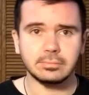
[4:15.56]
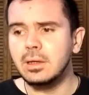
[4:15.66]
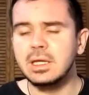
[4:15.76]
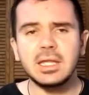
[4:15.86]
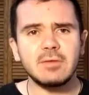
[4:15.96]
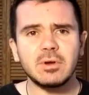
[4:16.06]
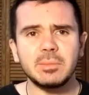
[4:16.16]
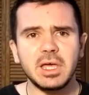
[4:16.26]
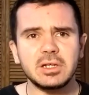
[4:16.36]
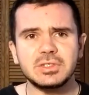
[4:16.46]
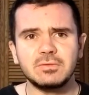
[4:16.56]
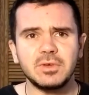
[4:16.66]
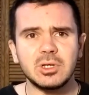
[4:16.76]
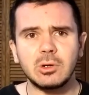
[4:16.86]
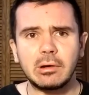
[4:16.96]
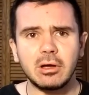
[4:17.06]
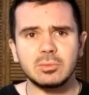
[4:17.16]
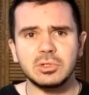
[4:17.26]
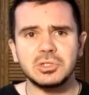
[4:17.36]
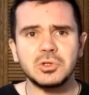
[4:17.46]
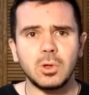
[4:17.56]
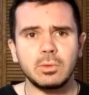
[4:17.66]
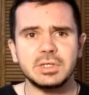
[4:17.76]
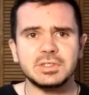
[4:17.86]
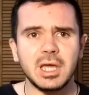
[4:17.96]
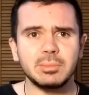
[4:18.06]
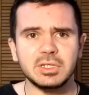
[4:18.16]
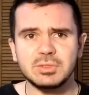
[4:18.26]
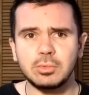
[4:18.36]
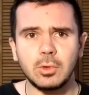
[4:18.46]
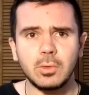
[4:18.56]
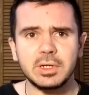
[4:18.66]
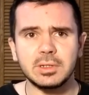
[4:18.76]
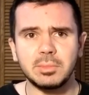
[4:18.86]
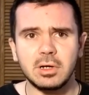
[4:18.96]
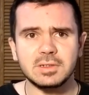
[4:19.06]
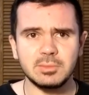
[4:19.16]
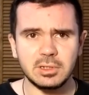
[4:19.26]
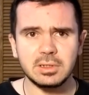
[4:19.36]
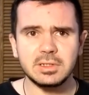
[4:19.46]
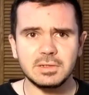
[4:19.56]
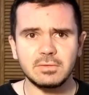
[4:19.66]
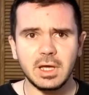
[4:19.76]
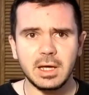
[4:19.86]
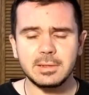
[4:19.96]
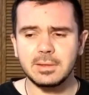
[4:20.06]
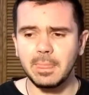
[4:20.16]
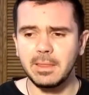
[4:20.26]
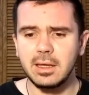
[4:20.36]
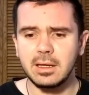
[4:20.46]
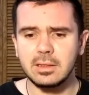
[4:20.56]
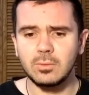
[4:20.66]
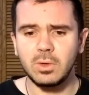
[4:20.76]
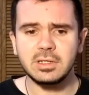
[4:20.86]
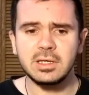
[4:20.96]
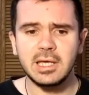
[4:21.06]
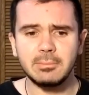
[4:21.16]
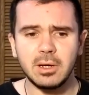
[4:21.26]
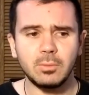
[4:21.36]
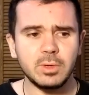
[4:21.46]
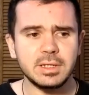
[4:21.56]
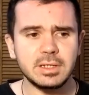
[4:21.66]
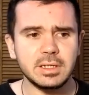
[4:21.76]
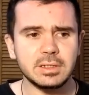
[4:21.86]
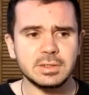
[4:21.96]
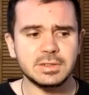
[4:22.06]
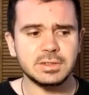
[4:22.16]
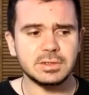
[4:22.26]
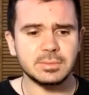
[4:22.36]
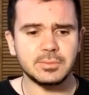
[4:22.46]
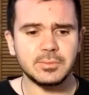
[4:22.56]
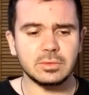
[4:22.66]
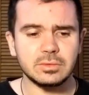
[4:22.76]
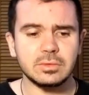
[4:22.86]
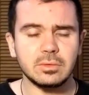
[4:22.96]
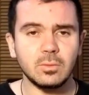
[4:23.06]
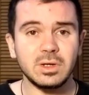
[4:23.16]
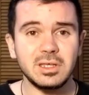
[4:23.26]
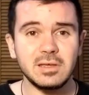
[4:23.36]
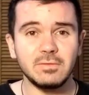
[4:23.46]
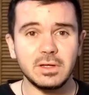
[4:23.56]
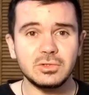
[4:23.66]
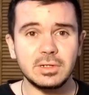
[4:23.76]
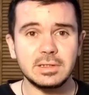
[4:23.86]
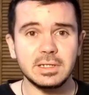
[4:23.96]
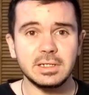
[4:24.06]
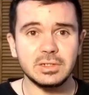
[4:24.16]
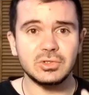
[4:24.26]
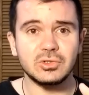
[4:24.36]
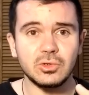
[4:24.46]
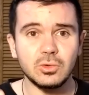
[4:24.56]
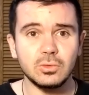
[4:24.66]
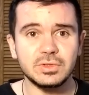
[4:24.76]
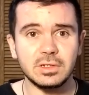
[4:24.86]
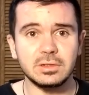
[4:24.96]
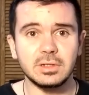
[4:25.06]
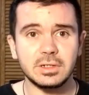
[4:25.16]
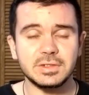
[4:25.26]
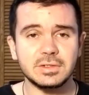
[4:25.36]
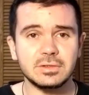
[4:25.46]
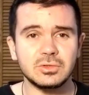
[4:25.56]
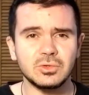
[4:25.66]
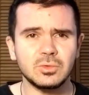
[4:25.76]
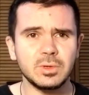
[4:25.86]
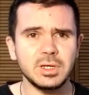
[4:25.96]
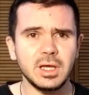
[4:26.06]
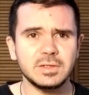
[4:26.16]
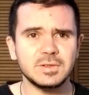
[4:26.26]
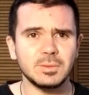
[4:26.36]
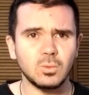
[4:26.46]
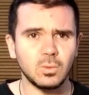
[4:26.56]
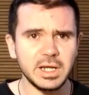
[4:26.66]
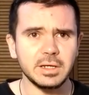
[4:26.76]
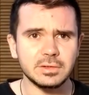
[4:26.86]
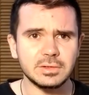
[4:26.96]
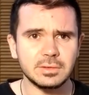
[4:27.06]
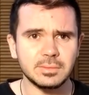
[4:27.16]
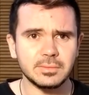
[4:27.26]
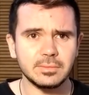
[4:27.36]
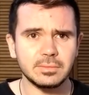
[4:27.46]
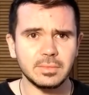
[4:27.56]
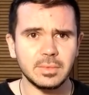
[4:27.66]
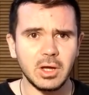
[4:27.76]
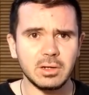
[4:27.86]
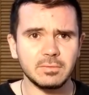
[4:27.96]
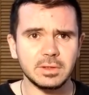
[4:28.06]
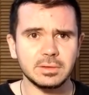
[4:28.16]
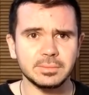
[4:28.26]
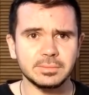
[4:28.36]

He never managed to figure it out, but he always kept exploring the possibilities of that. And what he came up with is, what he eventually did is to use the dust to create some rings out of it.